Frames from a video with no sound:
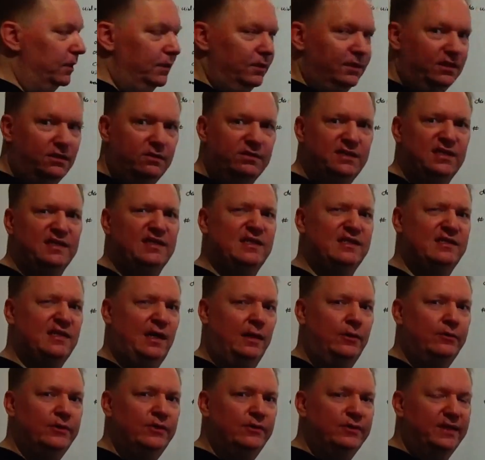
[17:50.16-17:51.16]
So this is
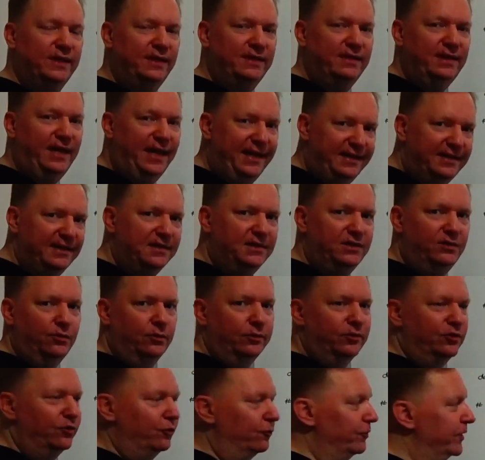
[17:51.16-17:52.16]
how you can edit
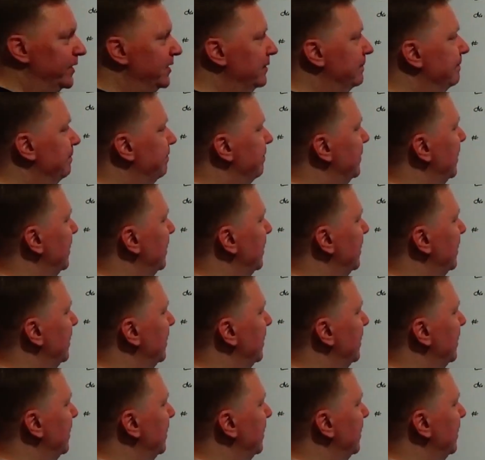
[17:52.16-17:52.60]
your tree.